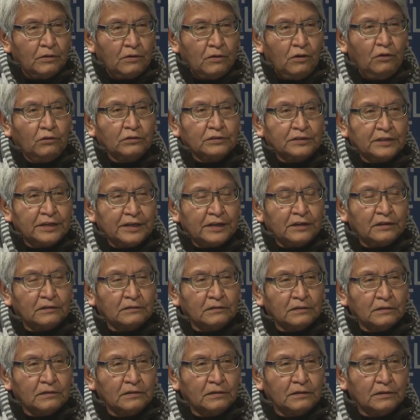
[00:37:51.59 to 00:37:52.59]

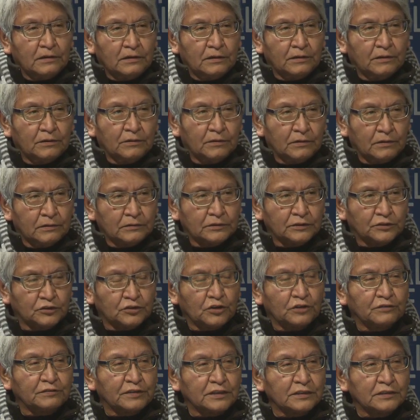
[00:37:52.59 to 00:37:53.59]
hotel
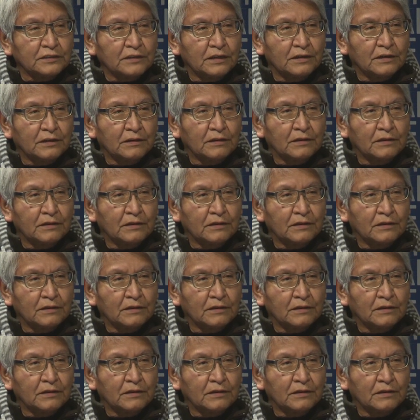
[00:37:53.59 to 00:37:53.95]
service,